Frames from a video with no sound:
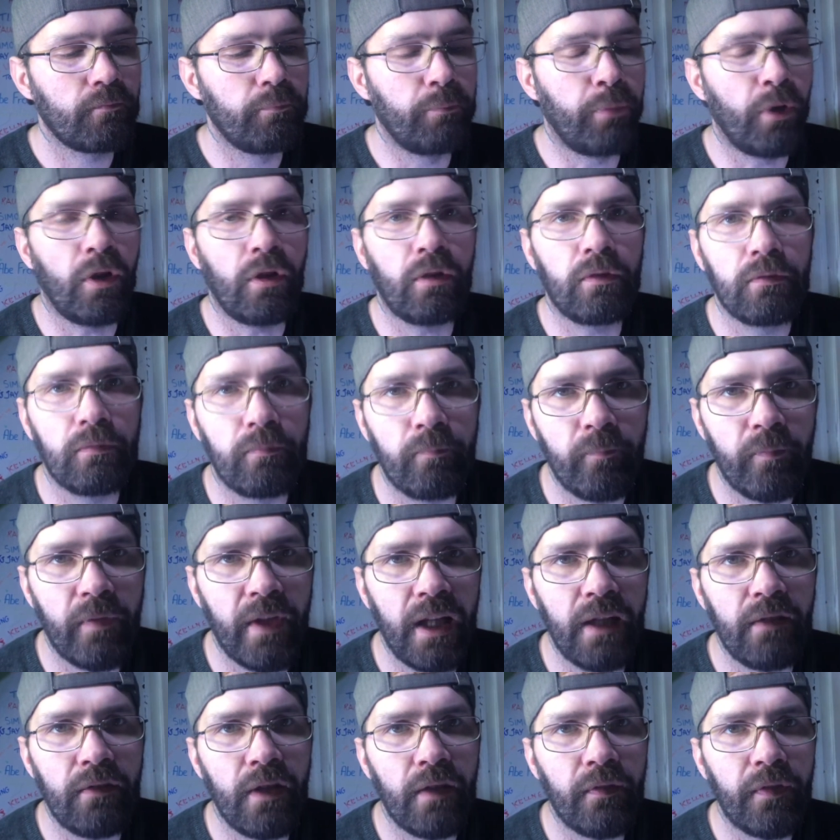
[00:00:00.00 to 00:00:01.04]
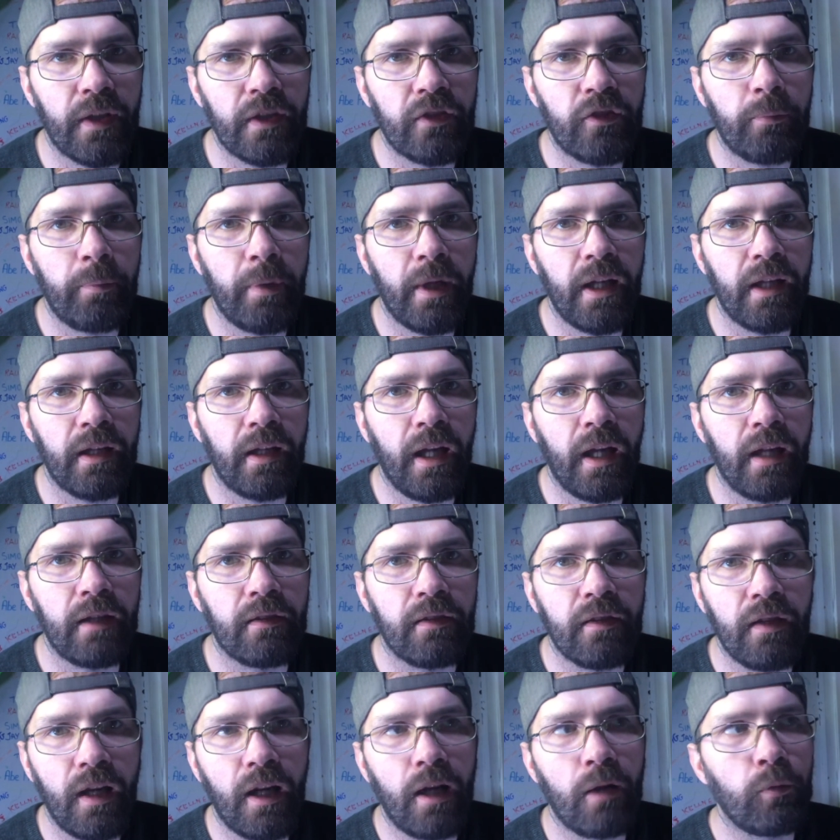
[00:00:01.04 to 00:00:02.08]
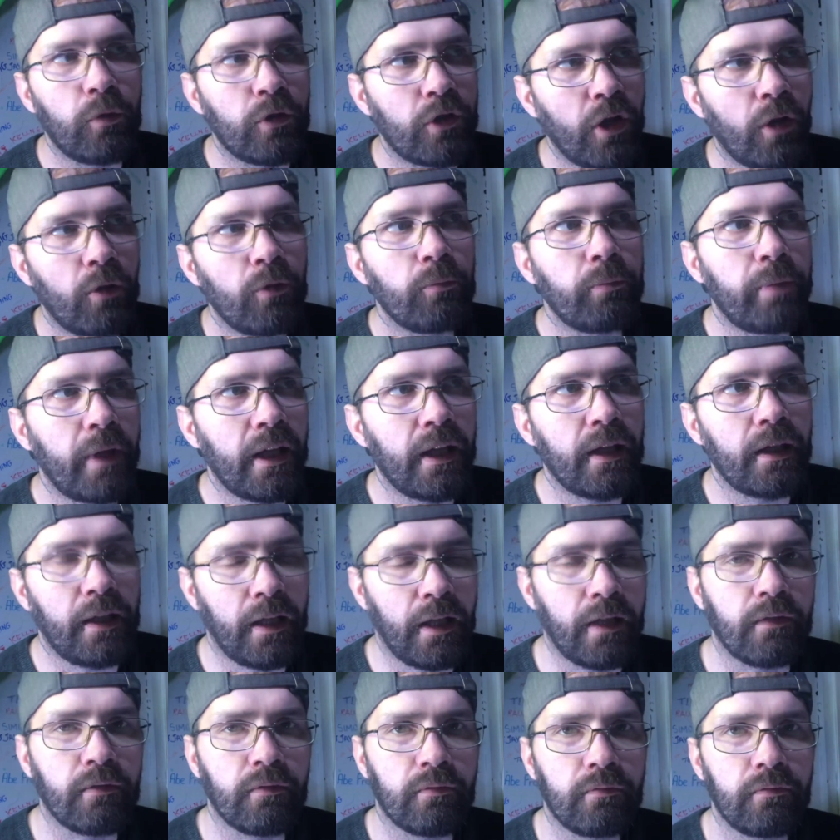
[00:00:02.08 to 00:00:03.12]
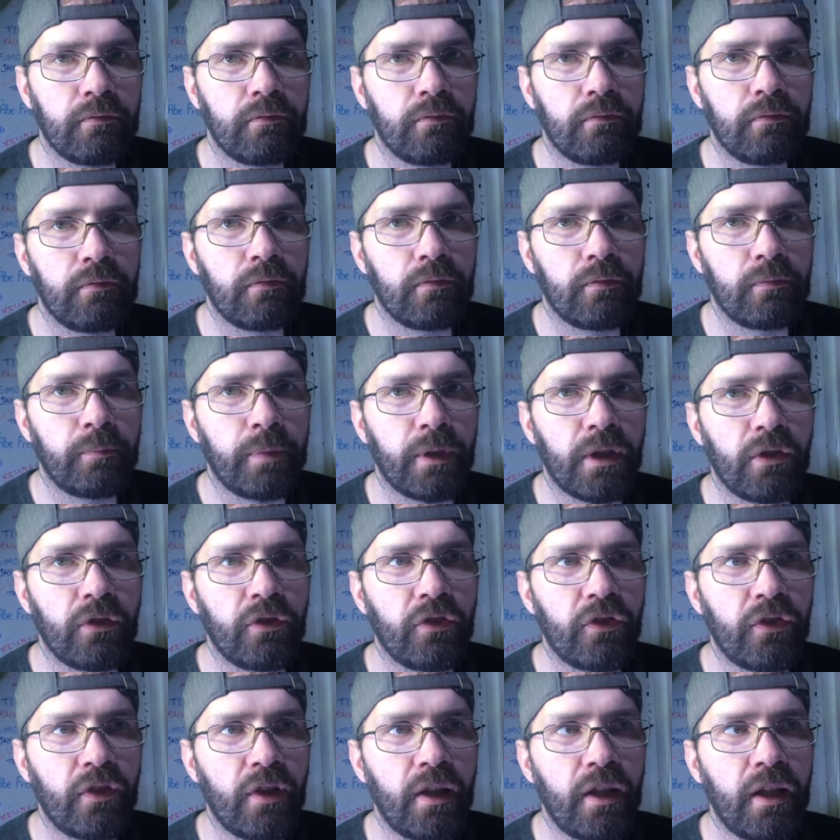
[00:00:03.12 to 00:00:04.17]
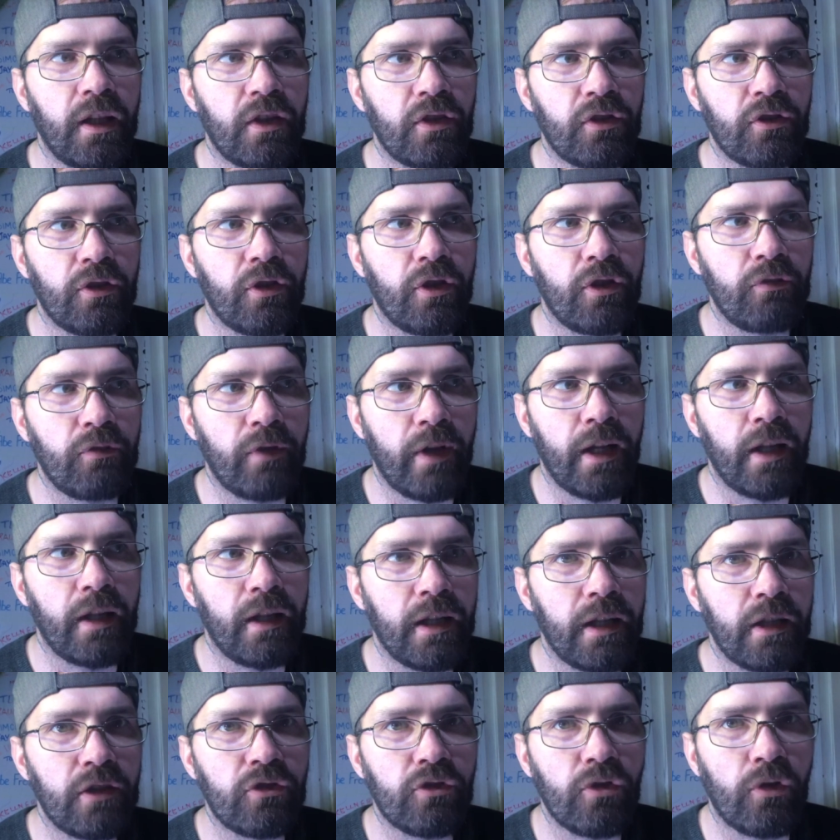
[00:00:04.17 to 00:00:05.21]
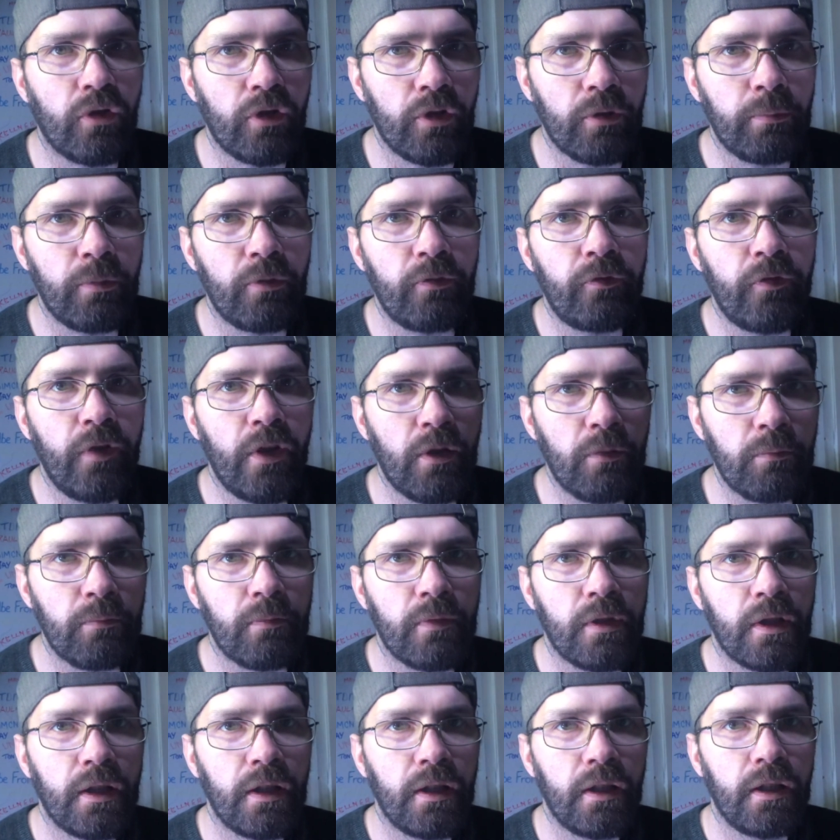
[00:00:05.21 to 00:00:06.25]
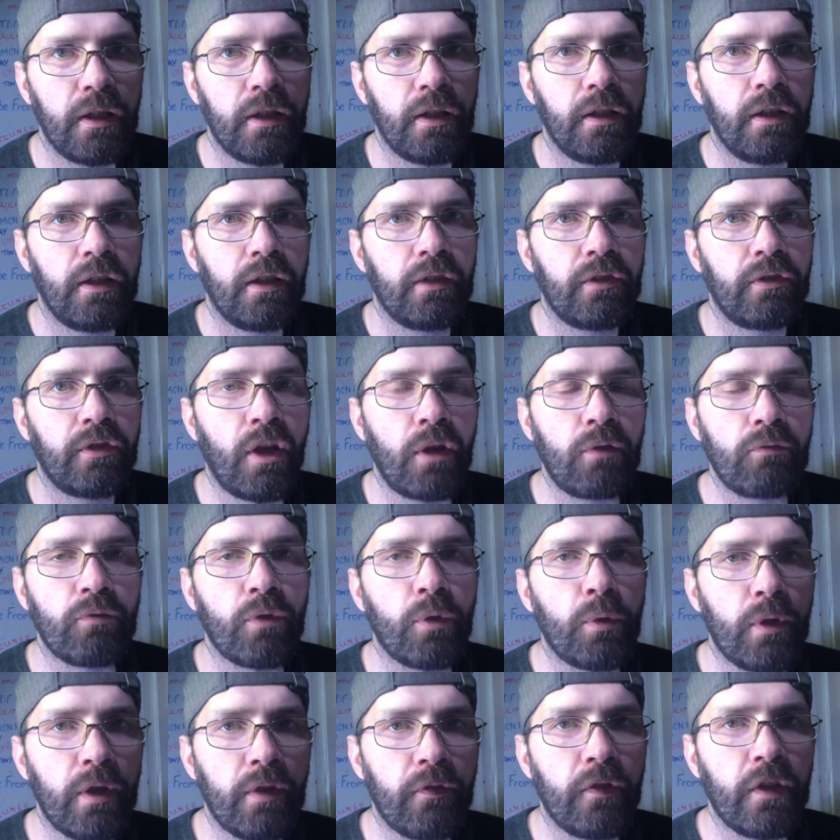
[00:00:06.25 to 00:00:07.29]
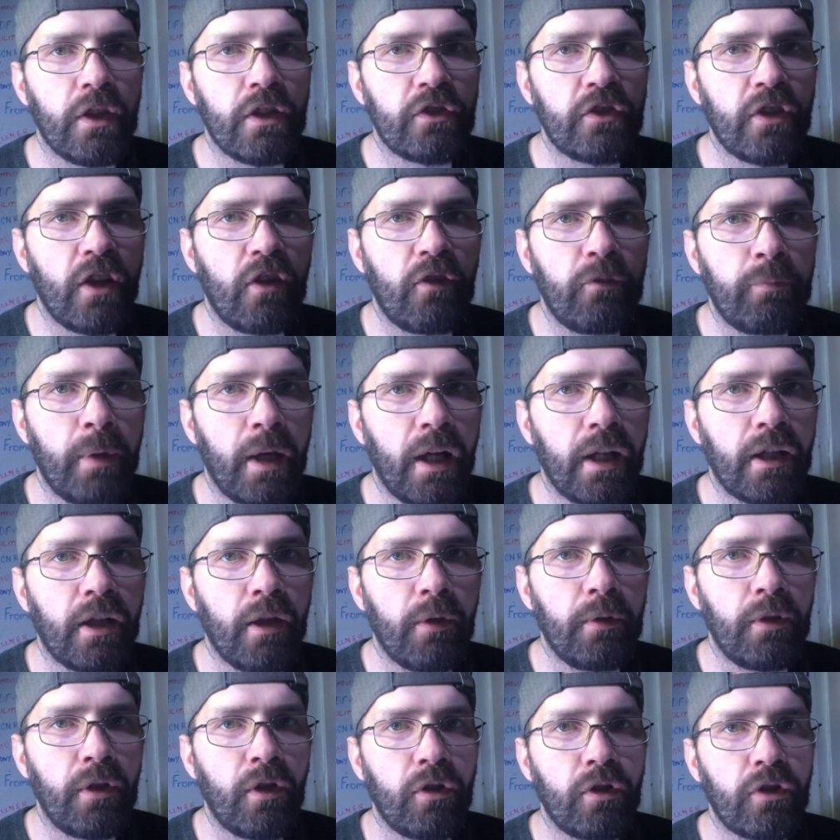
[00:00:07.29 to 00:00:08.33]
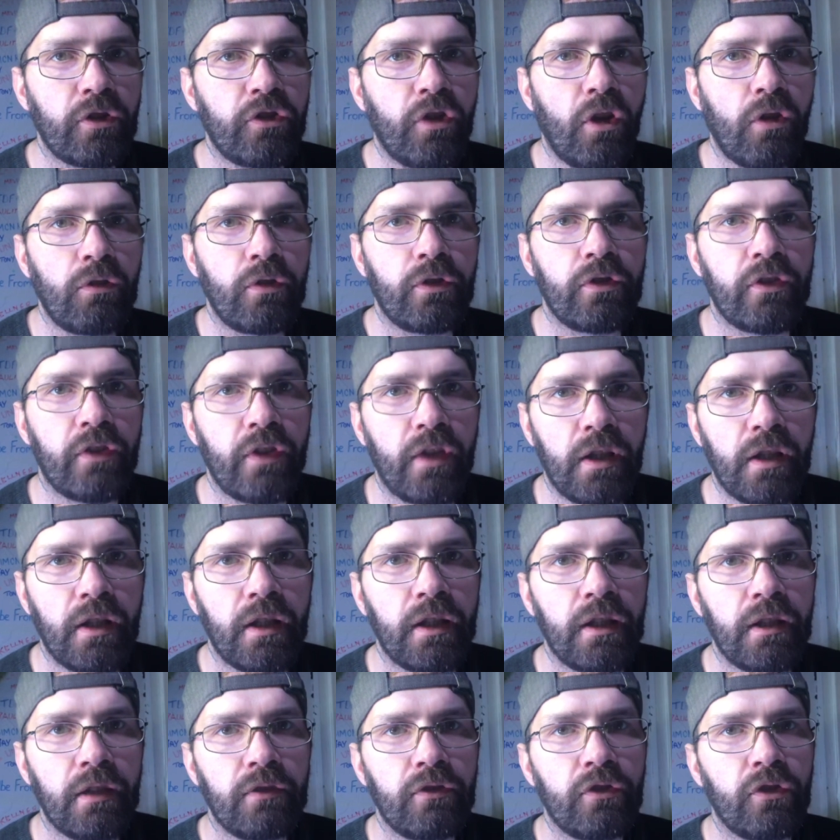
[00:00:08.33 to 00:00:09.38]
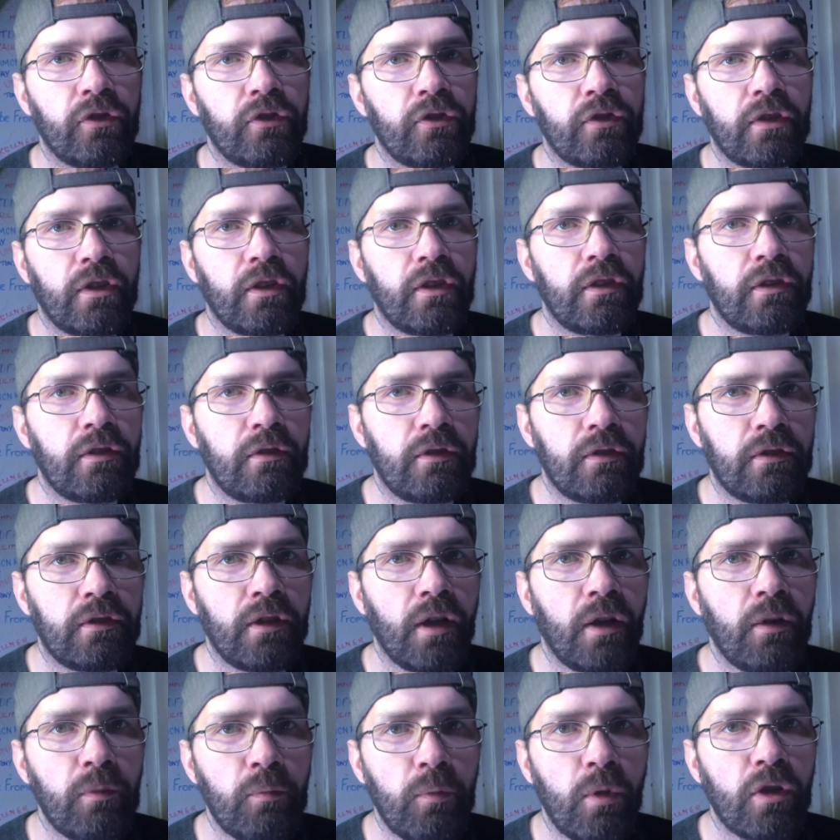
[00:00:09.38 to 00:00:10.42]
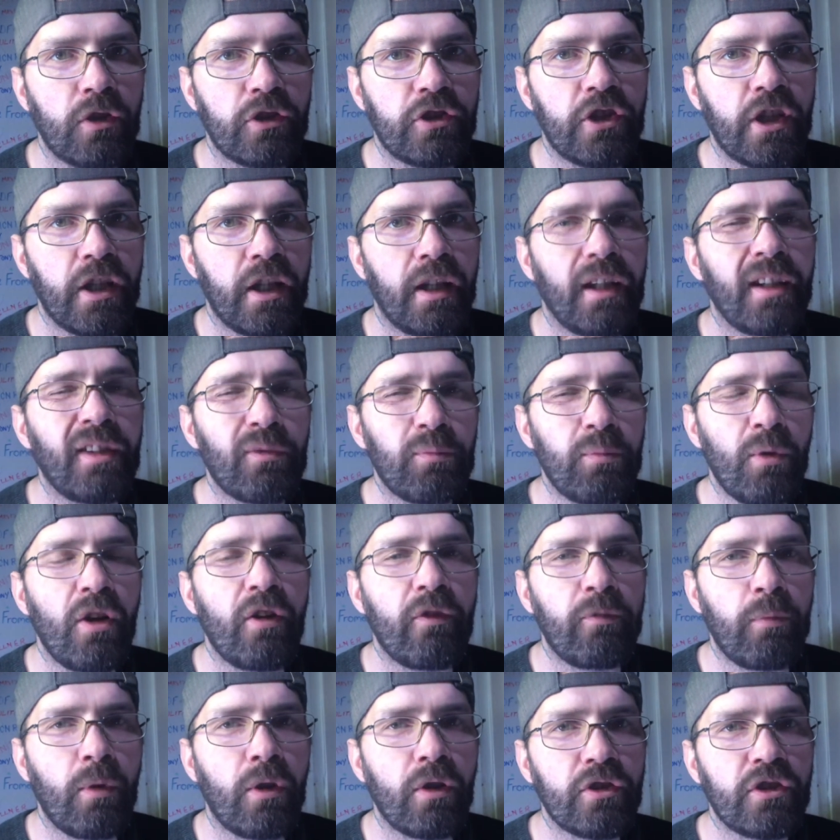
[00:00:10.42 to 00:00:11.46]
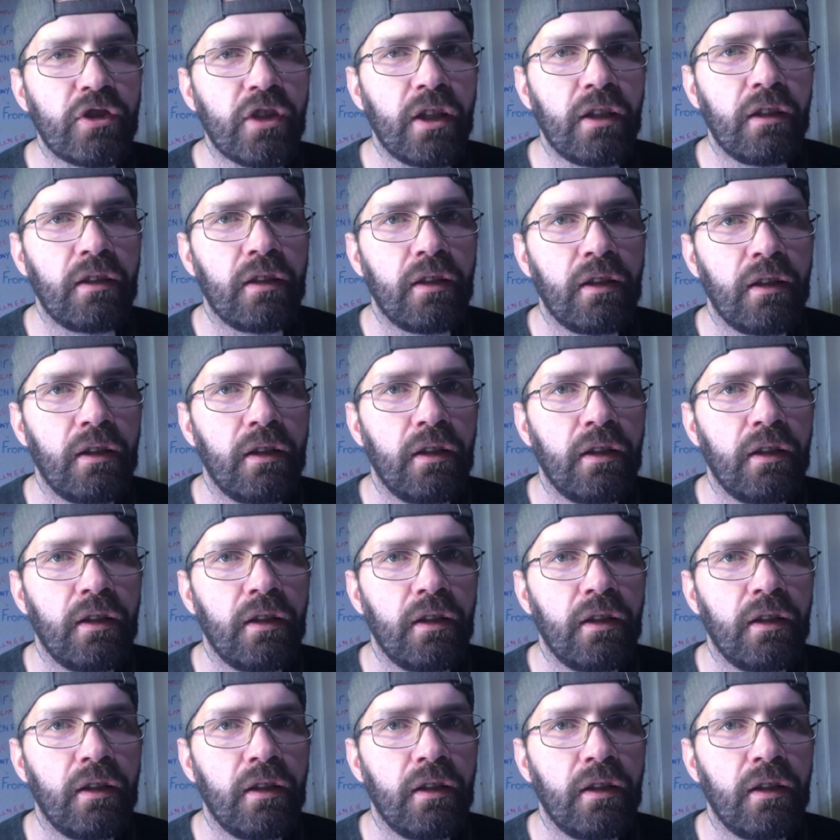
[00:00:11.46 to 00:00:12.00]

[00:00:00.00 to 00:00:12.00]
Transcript: But even if I had to pay again, I would go and pay again, because it's a really enjoyable film. Don't ruin it for yourself by going on a torrent site. Just go watch it. It's worth watching.